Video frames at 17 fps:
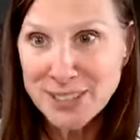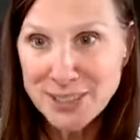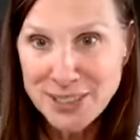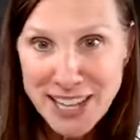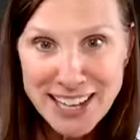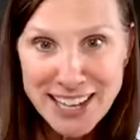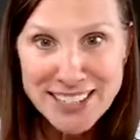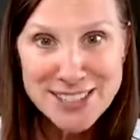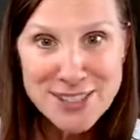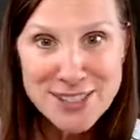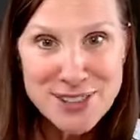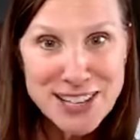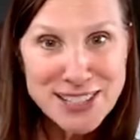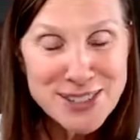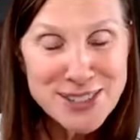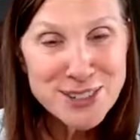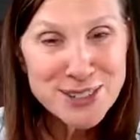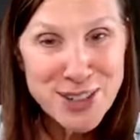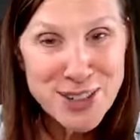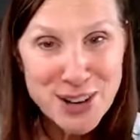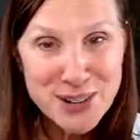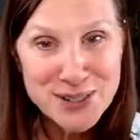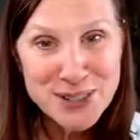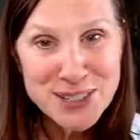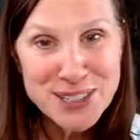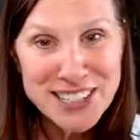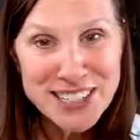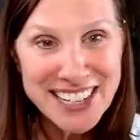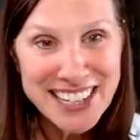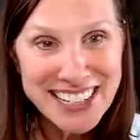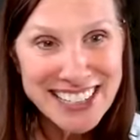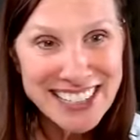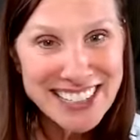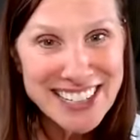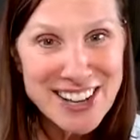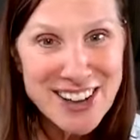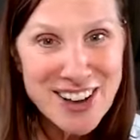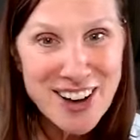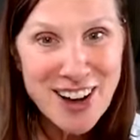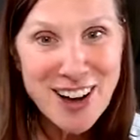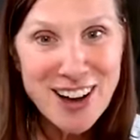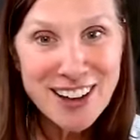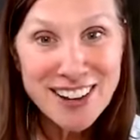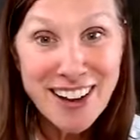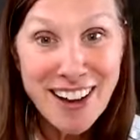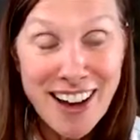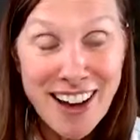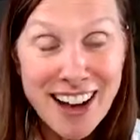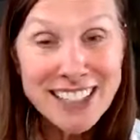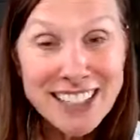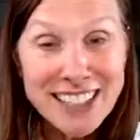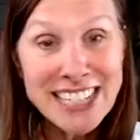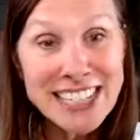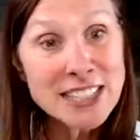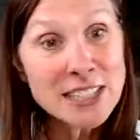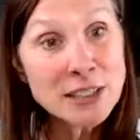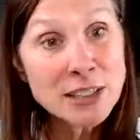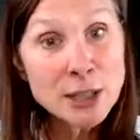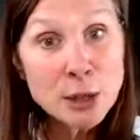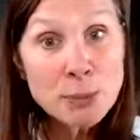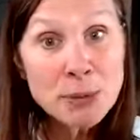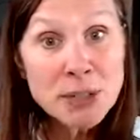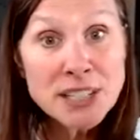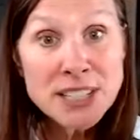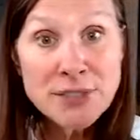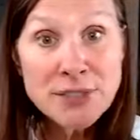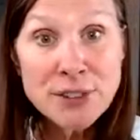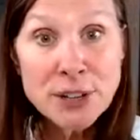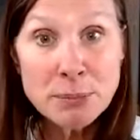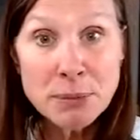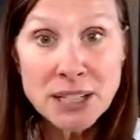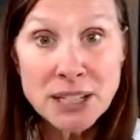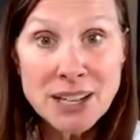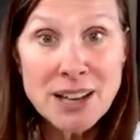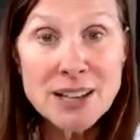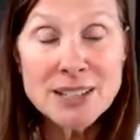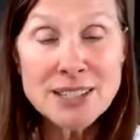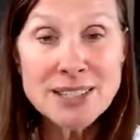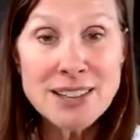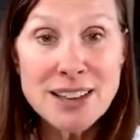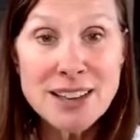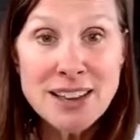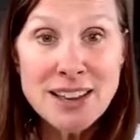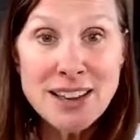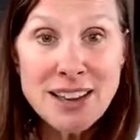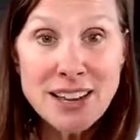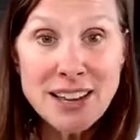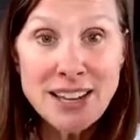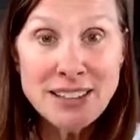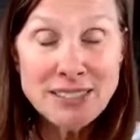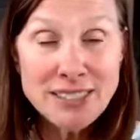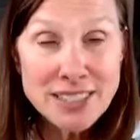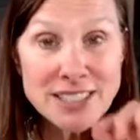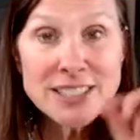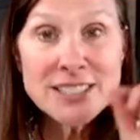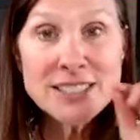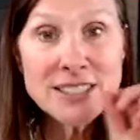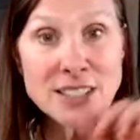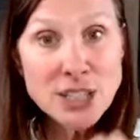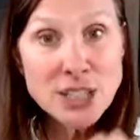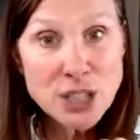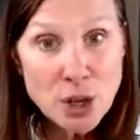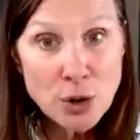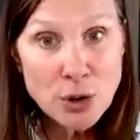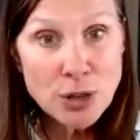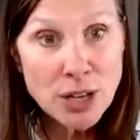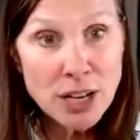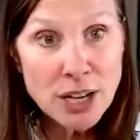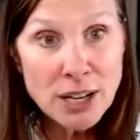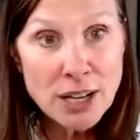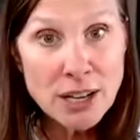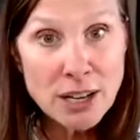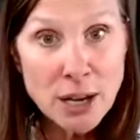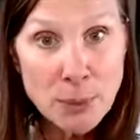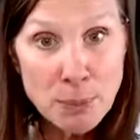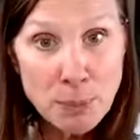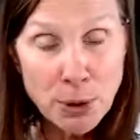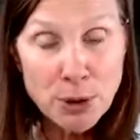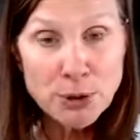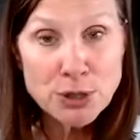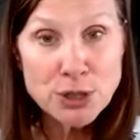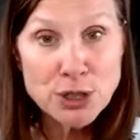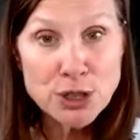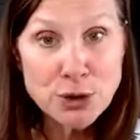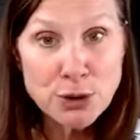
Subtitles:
Okay, so that's our talk for tonight on Agni. It's a little bit different because this is the yoga approach